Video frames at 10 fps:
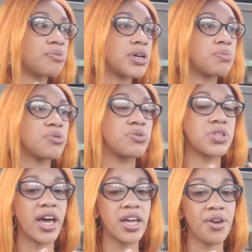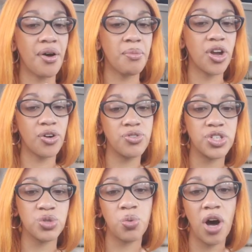people who's hating on me or who's
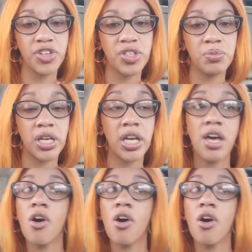just watching me